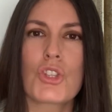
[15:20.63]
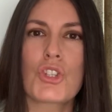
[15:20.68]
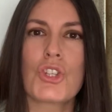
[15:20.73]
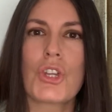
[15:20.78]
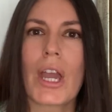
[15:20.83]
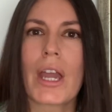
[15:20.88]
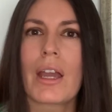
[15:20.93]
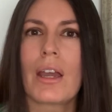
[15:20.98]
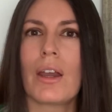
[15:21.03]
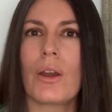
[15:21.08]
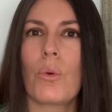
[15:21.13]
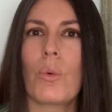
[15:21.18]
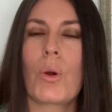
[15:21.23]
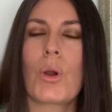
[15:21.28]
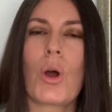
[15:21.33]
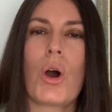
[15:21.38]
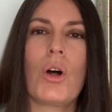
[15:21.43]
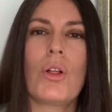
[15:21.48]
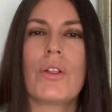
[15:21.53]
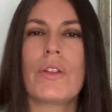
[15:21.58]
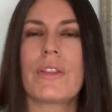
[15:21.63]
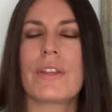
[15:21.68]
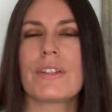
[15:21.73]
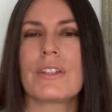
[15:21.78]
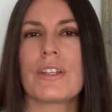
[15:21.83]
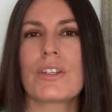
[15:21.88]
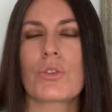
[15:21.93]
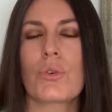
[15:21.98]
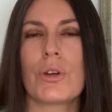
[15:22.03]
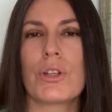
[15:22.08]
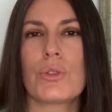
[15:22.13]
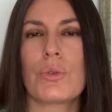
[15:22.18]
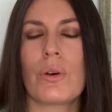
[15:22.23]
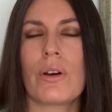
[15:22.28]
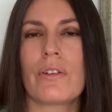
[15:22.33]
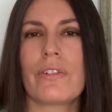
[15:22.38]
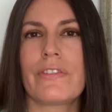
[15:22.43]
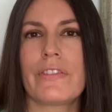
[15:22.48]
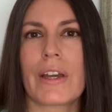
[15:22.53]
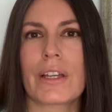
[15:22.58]
Check where all of this is going to
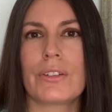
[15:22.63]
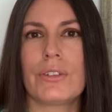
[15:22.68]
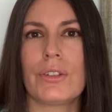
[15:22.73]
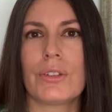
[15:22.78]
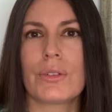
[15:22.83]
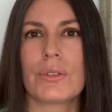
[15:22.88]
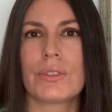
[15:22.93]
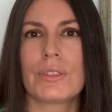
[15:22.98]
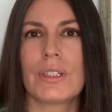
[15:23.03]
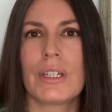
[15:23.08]
affect you.